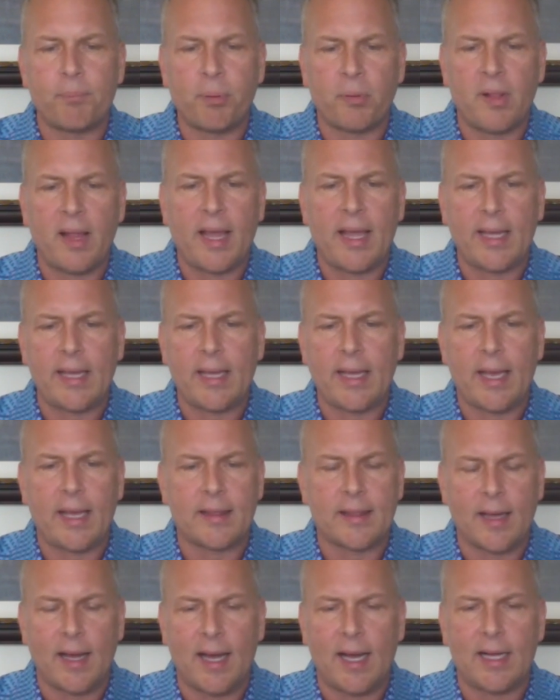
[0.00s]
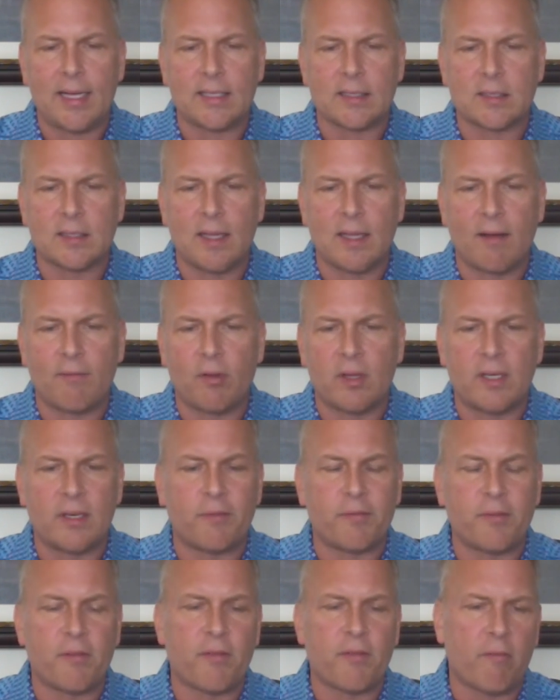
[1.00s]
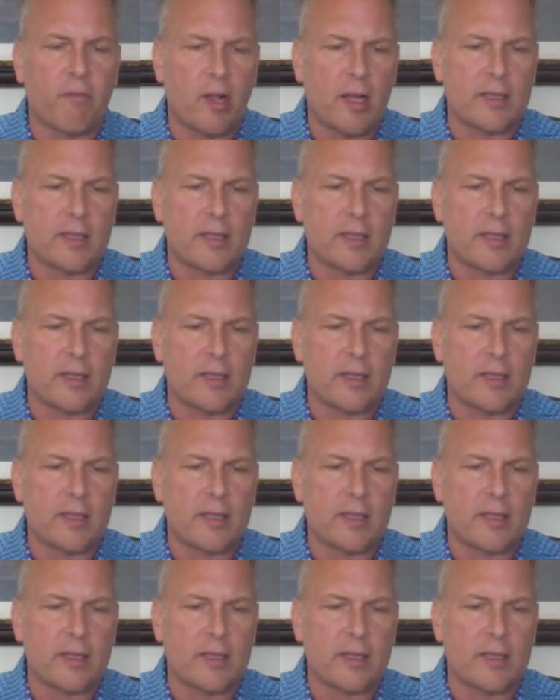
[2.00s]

play at the highest level. And if you've ever